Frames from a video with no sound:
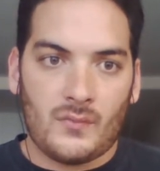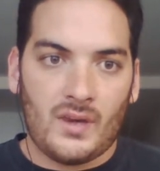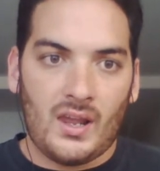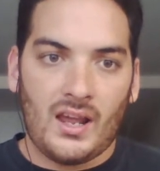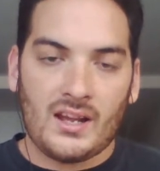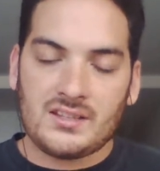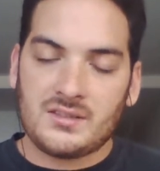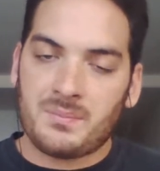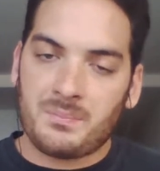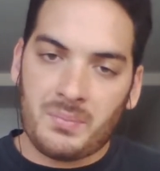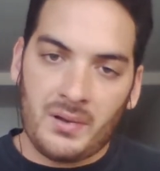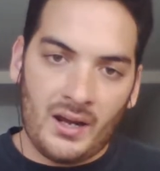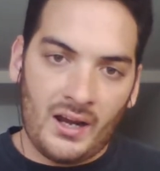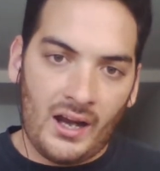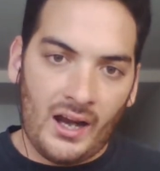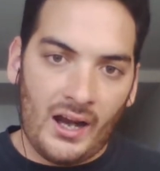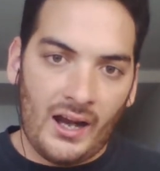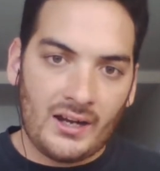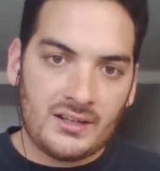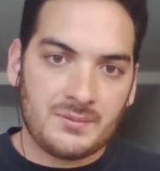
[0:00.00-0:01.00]

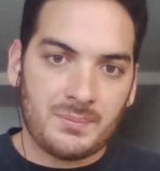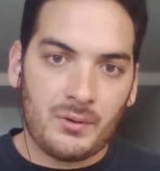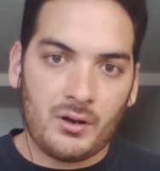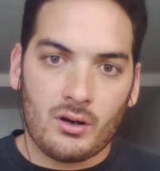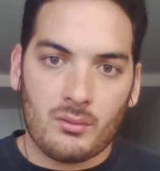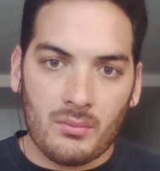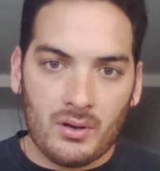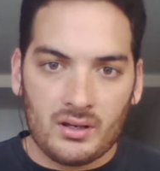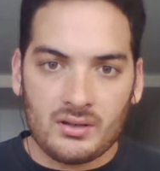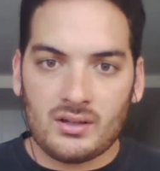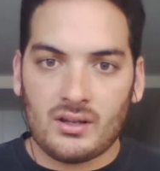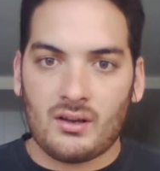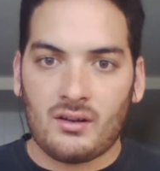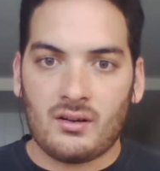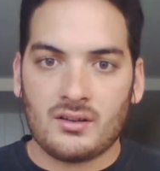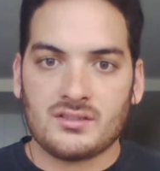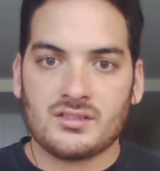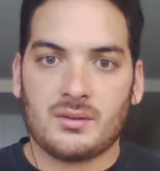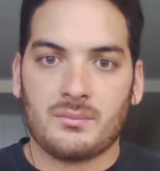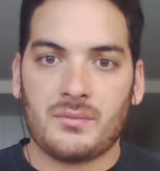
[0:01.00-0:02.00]
experimenting
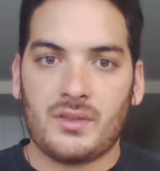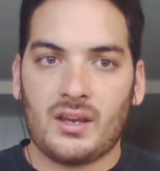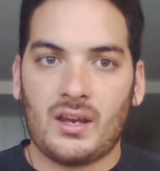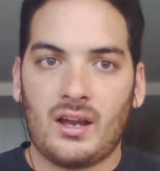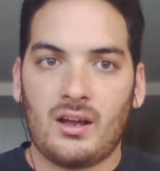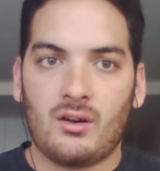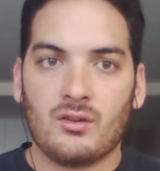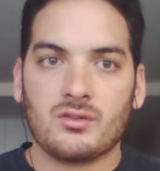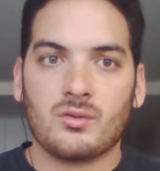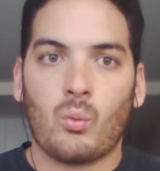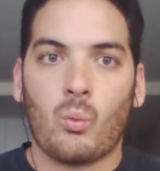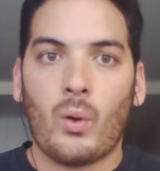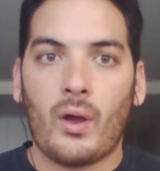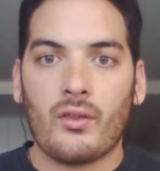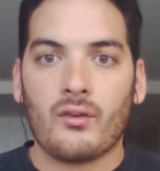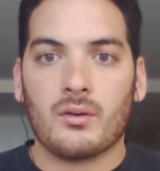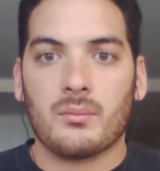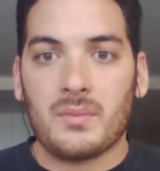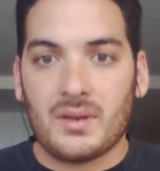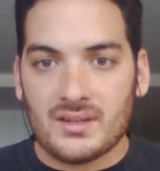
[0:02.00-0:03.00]
on something else,
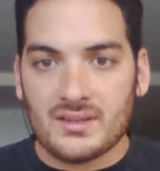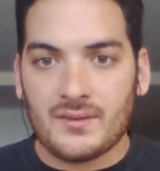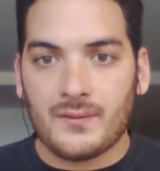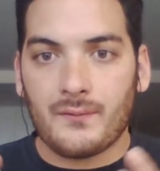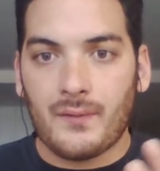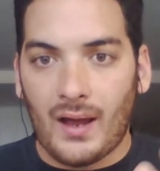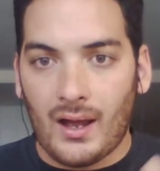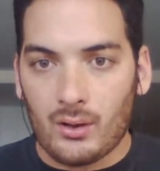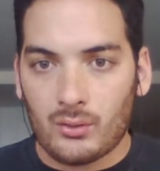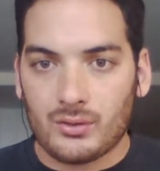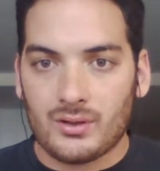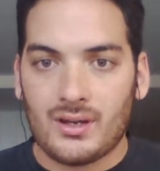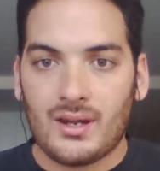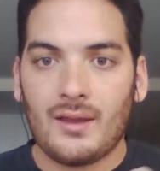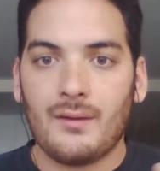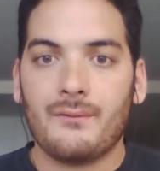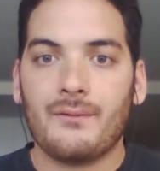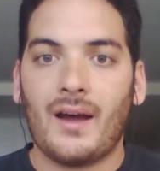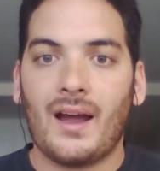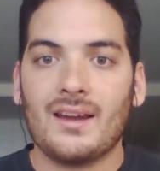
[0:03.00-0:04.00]
whether it means
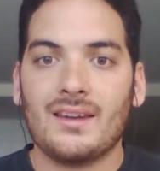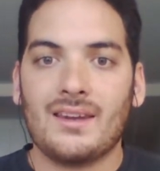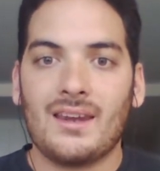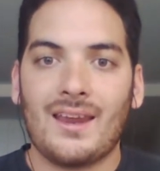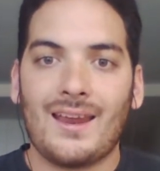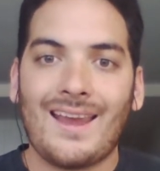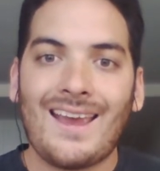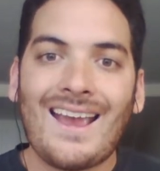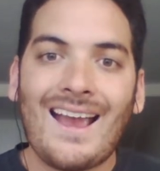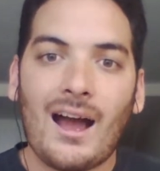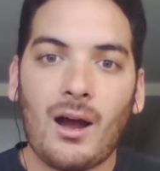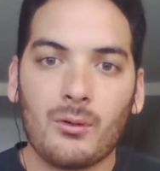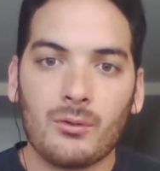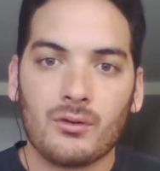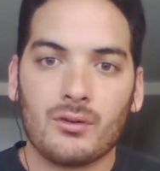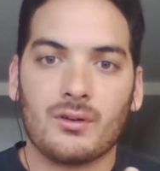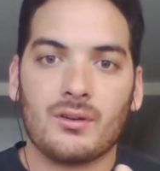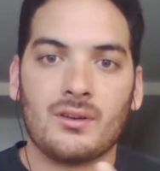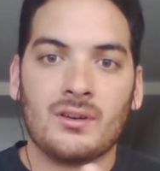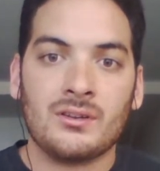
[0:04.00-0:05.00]
finding
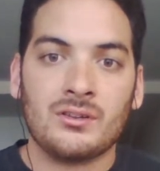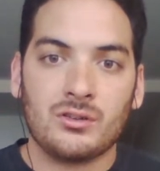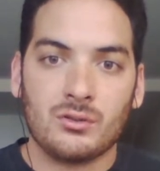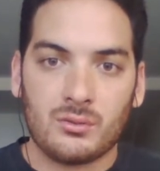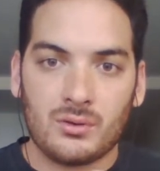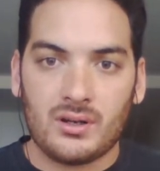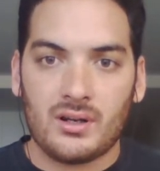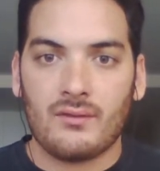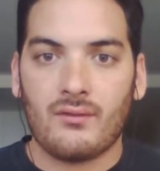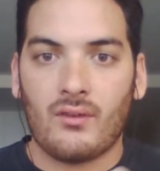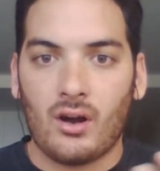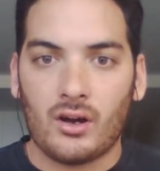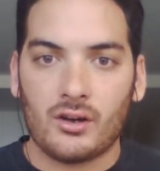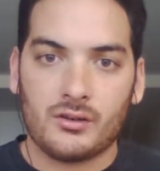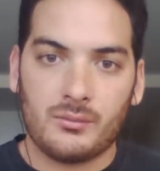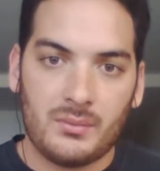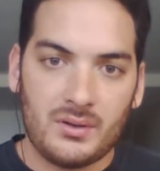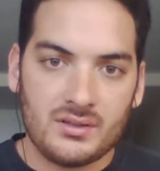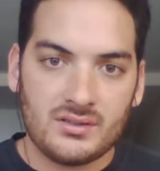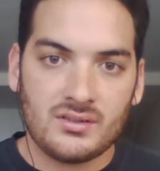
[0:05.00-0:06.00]
counterintuitive
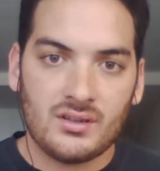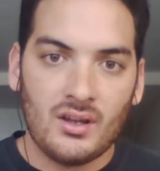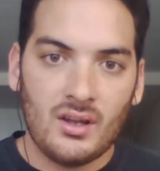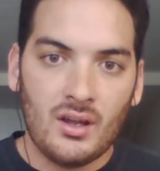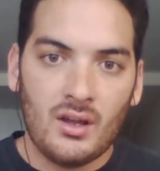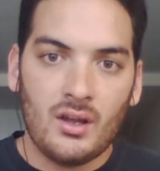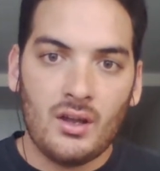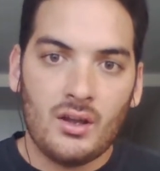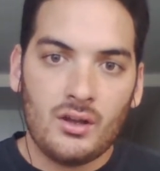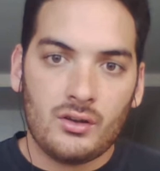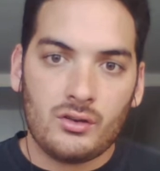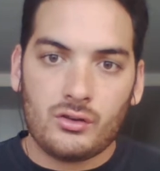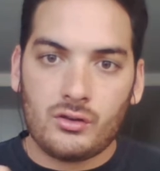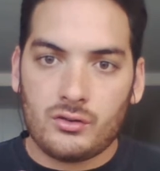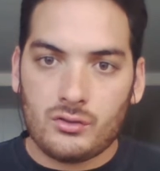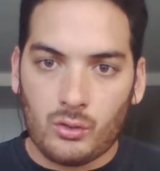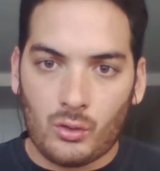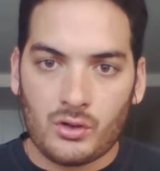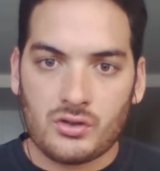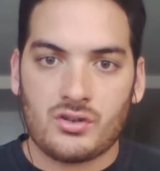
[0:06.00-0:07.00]
arguments
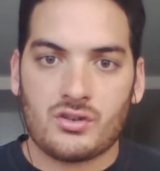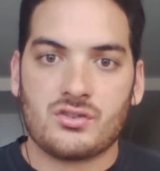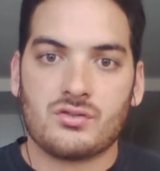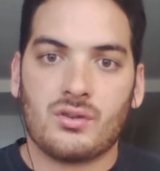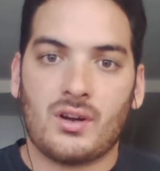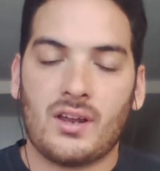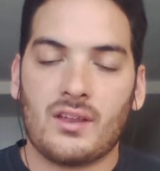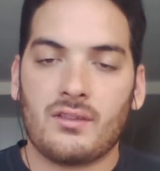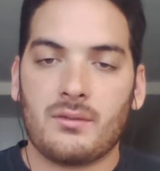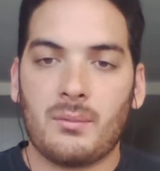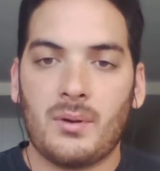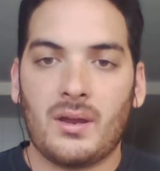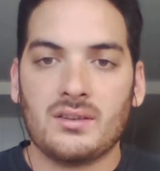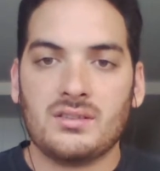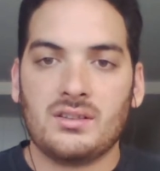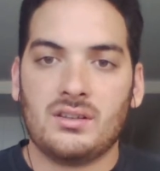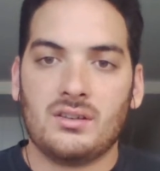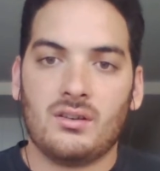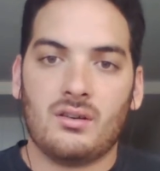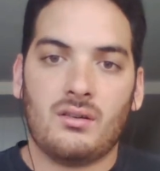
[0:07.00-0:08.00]
towards your strength,
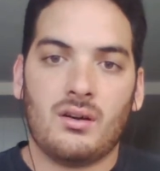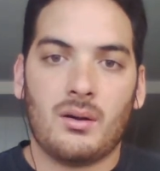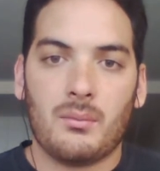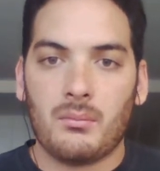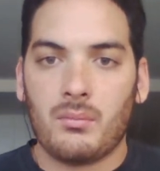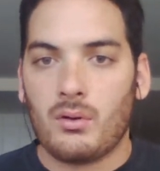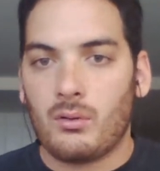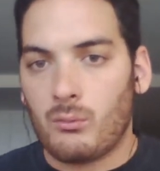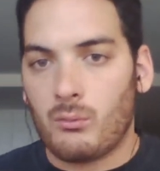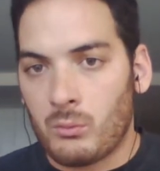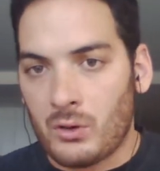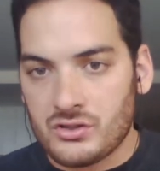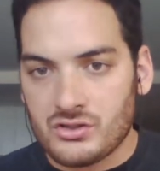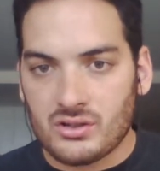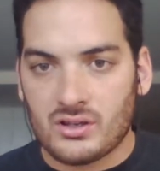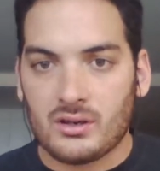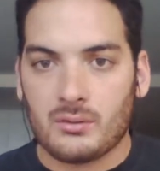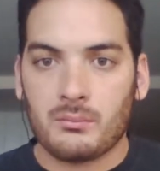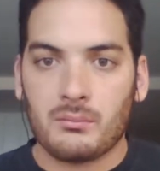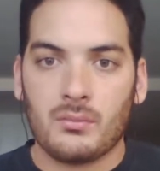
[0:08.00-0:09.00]
basically, what
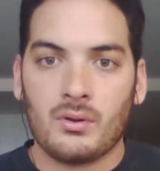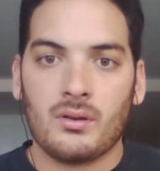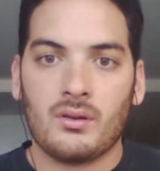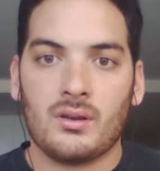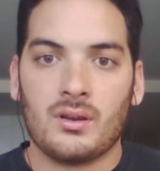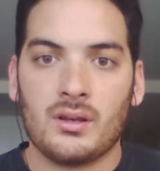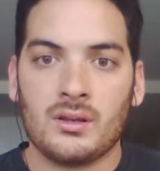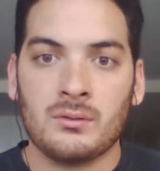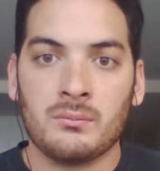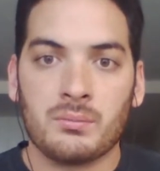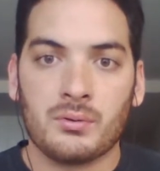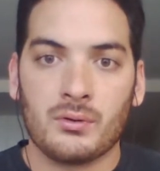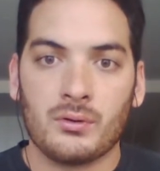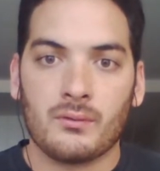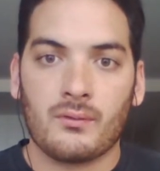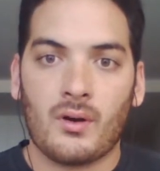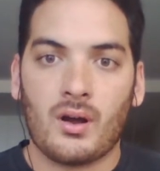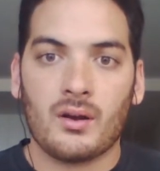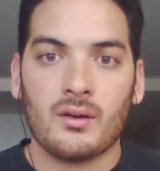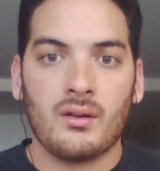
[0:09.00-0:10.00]
you can
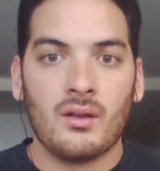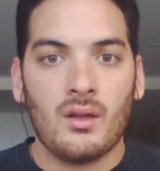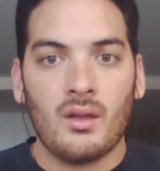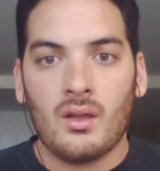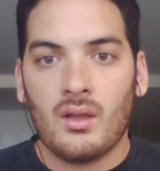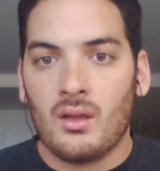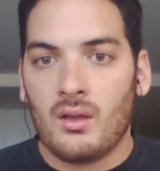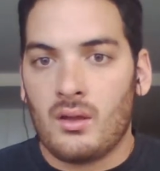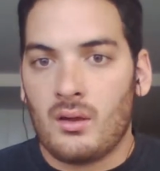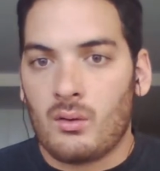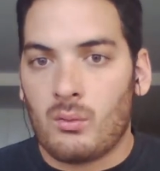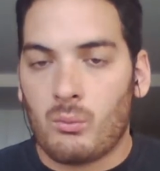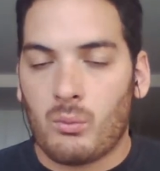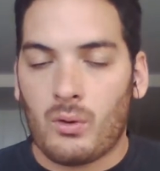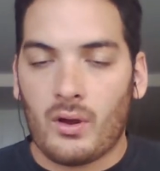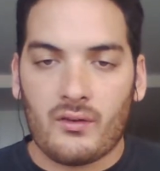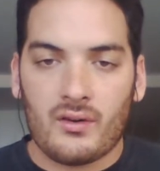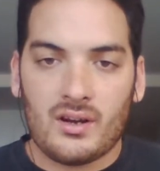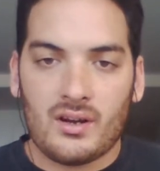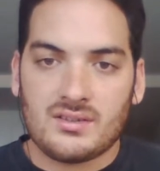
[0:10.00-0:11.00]
improve on,
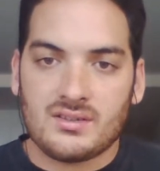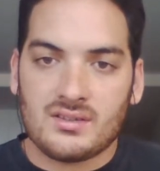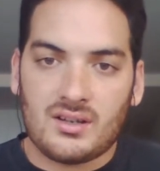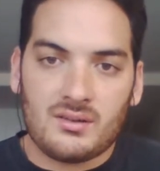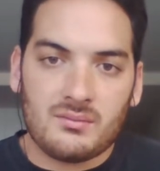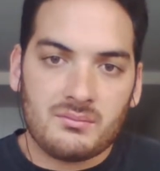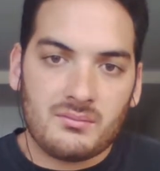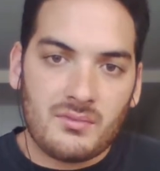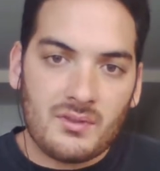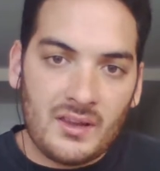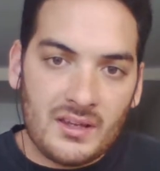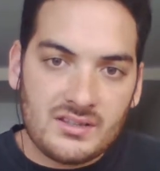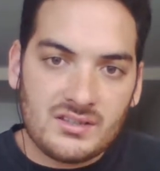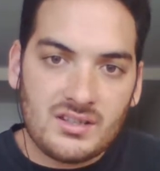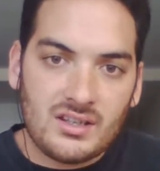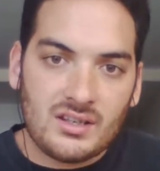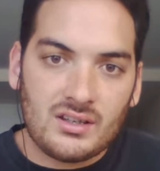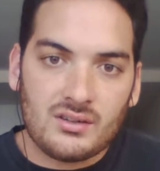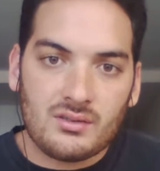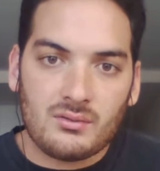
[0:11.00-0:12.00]
whether it's
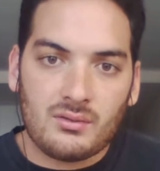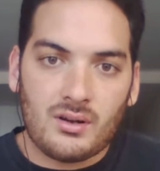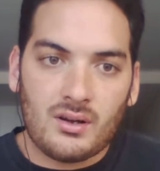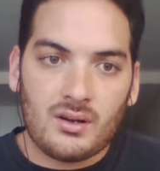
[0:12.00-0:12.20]
listening to